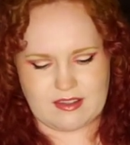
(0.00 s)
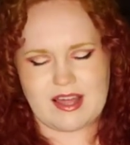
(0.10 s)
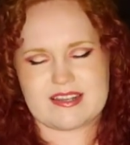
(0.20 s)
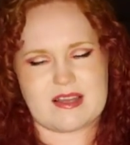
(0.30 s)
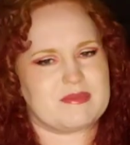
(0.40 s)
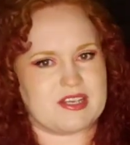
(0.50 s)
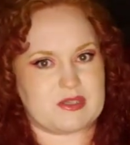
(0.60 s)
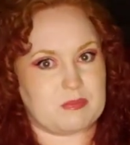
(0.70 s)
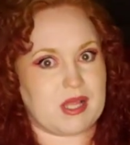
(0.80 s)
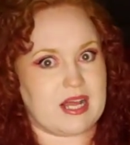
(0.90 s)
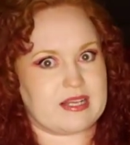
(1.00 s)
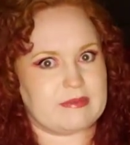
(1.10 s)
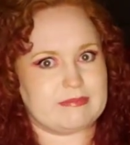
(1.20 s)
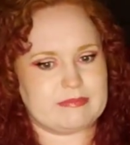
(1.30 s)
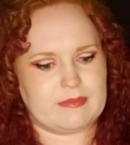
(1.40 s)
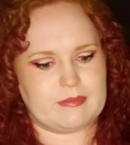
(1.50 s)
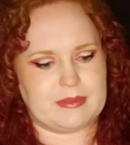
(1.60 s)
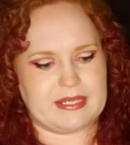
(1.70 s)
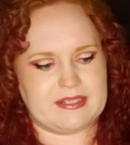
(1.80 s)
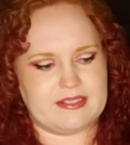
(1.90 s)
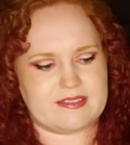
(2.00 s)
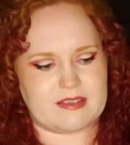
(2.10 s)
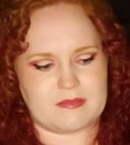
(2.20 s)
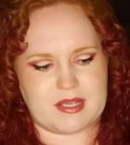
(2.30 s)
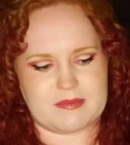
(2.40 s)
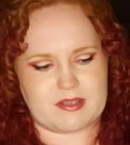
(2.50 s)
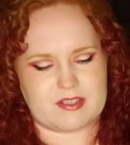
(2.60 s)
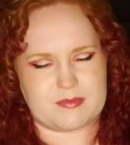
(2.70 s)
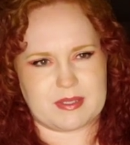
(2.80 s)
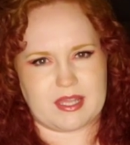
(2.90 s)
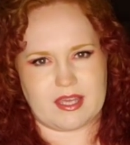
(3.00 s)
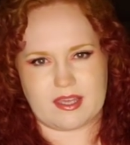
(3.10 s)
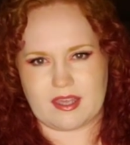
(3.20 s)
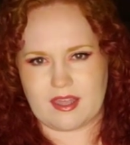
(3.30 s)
A lot of times I just block them, but sometimes I'll just be like,